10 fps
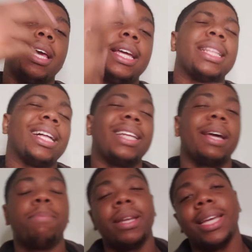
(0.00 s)
Hit that
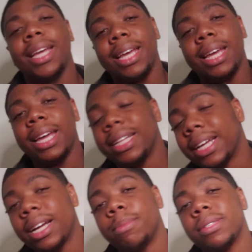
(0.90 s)
like button hit
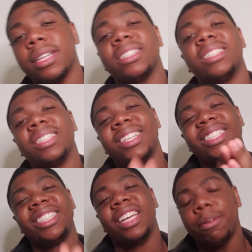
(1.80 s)
that comment section,
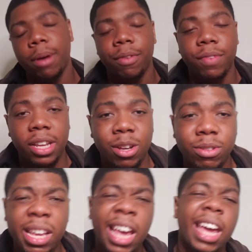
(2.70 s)
share my videos,